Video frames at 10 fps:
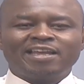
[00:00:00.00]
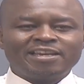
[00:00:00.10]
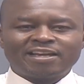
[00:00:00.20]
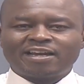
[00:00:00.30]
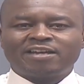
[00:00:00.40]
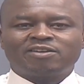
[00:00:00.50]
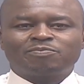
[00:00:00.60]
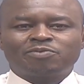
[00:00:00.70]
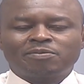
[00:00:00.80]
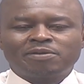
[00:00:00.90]
any kind
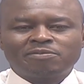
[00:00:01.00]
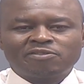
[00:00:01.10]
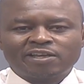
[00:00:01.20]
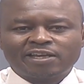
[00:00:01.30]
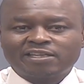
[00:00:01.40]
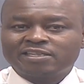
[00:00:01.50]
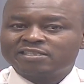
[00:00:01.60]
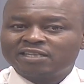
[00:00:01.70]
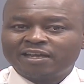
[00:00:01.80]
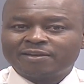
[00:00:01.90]
of problem on the
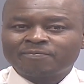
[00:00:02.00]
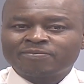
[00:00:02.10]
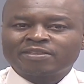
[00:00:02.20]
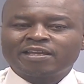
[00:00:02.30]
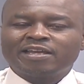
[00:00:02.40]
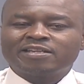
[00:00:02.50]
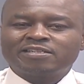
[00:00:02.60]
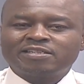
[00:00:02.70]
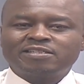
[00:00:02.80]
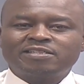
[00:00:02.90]
Kenyan side,
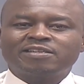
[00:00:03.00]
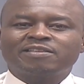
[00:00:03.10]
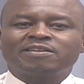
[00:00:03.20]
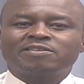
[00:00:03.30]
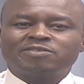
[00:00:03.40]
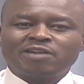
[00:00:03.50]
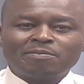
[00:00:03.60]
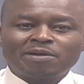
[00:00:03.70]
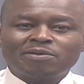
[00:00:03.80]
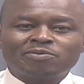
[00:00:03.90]
insisting the
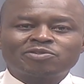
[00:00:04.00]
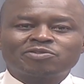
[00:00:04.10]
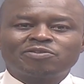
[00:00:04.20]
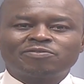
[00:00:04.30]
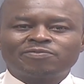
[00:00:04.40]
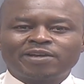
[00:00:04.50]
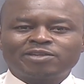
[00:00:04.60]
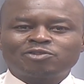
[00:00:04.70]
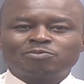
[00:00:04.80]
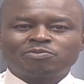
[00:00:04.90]
drama was
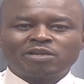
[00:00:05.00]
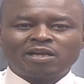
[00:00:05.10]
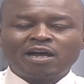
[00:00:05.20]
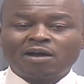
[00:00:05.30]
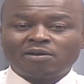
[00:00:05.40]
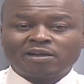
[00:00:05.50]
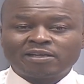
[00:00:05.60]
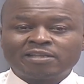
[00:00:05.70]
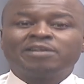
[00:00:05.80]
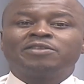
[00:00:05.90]
confined to
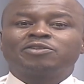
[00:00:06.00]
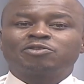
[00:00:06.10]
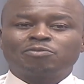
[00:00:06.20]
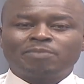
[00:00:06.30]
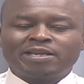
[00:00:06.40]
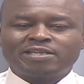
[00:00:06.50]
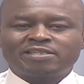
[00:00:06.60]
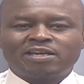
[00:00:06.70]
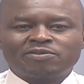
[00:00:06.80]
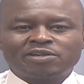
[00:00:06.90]
Bulahawa, the Somali
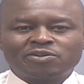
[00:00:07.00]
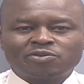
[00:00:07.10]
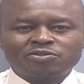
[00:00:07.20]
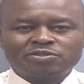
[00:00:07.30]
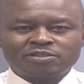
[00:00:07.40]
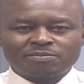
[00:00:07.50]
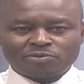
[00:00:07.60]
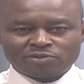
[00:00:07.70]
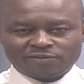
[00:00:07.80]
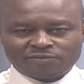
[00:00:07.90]
town across the
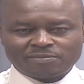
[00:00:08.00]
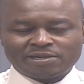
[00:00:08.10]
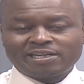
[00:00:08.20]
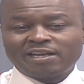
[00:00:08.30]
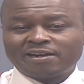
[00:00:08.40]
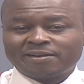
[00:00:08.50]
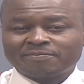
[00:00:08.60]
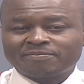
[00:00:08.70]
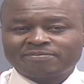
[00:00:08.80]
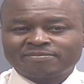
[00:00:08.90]
border from Mandera.